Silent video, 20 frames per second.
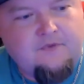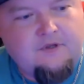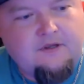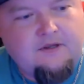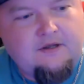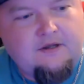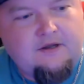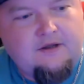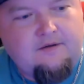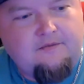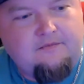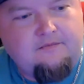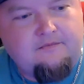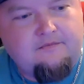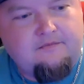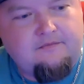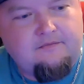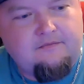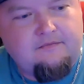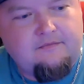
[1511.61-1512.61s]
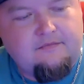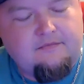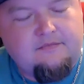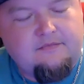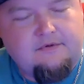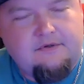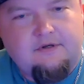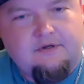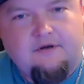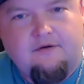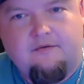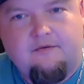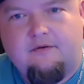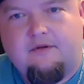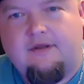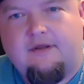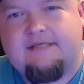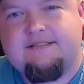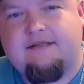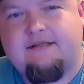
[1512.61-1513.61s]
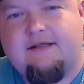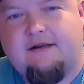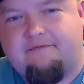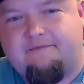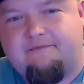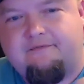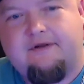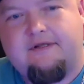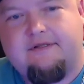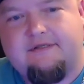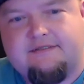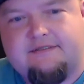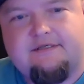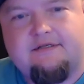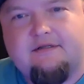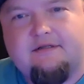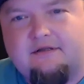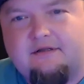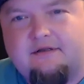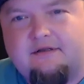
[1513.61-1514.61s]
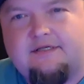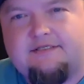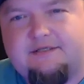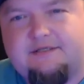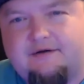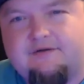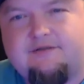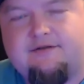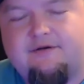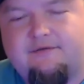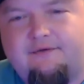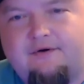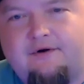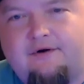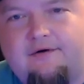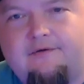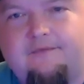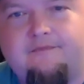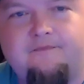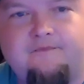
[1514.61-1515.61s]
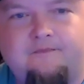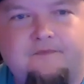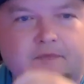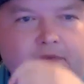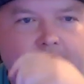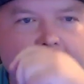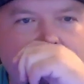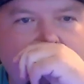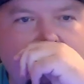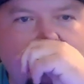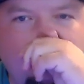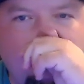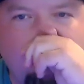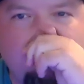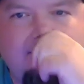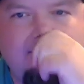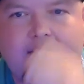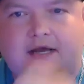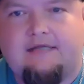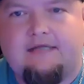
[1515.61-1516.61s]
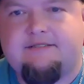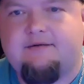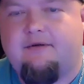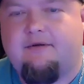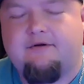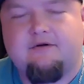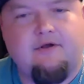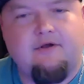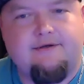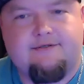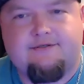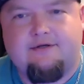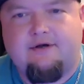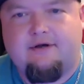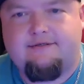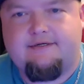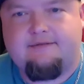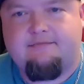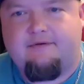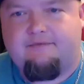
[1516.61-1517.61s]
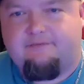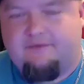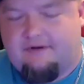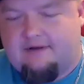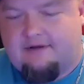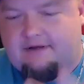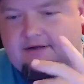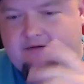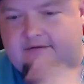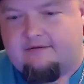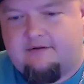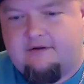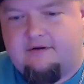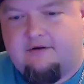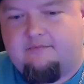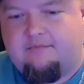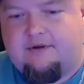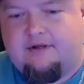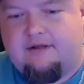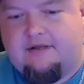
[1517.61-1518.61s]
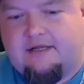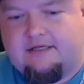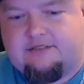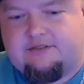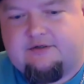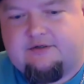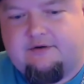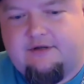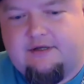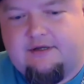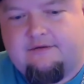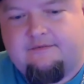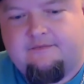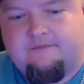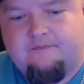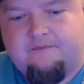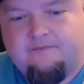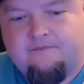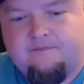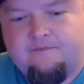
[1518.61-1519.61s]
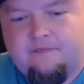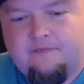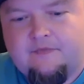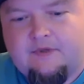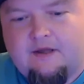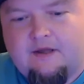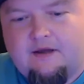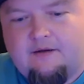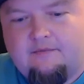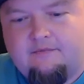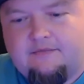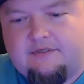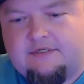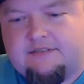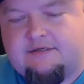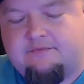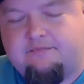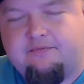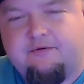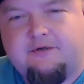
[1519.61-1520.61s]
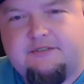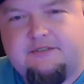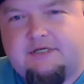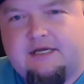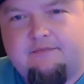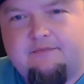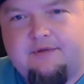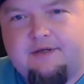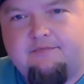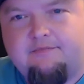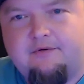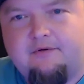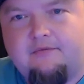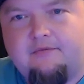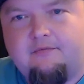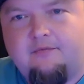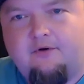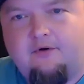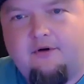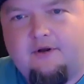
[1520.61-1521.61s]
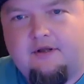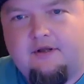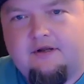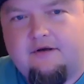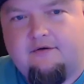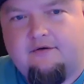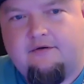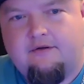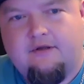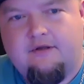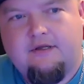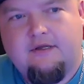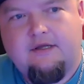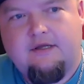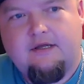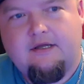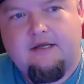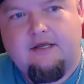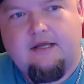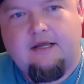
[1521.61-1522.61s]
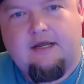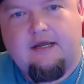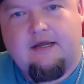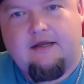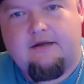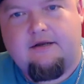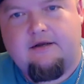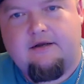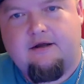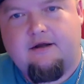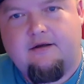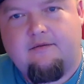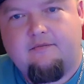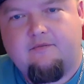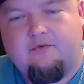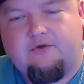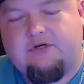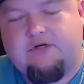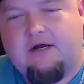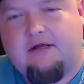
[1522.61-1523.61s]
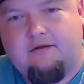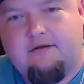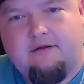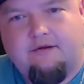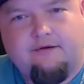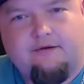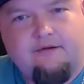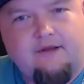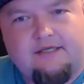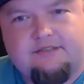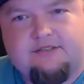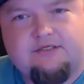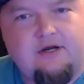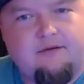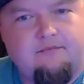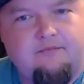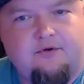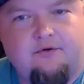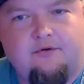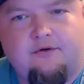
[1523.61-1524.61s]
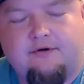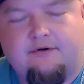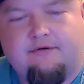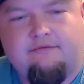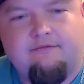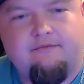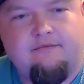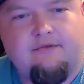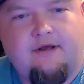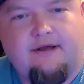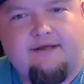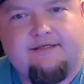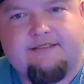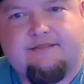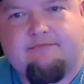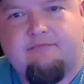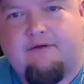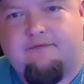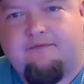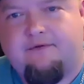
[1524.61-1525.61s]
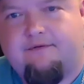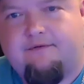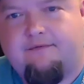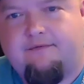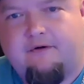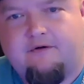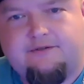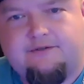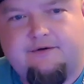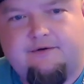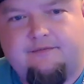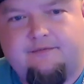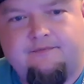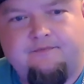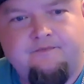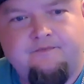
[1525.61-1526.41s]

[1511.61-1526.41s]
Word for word: Um, you know, lost a lot of friends this year so far. Um, had some other close calls, like my friend, like a, uh, you know, being in that shooting. Um, just appreciate people more, you know. And um, we dropped, you know, lost John Mueller, lost my friend Virgil.